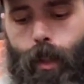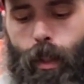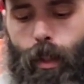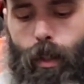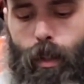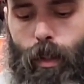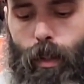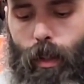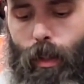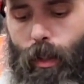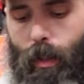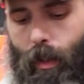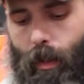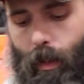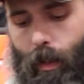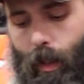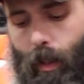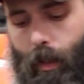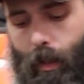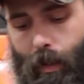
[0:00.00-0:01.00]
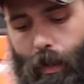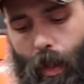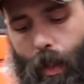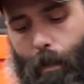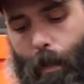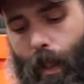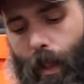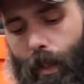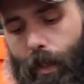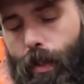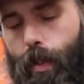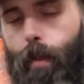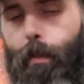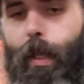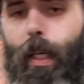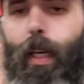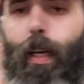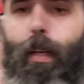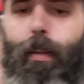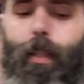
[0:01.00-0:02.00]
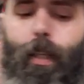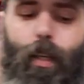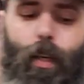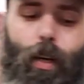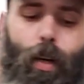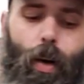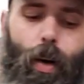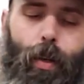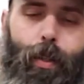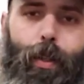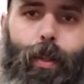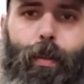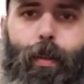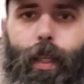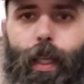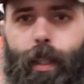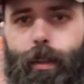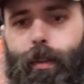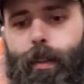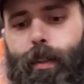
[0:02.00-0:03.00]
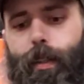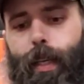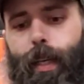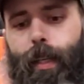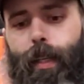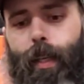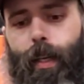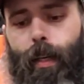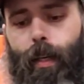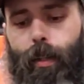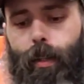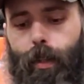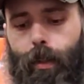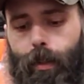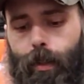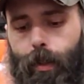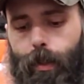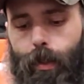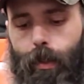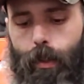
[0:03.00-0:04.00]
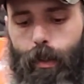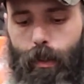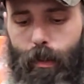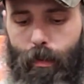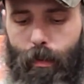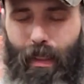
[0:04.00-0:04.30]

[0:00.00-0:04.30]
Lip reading: And then there's going to be somebody out there, oh, you need to take care of your tools.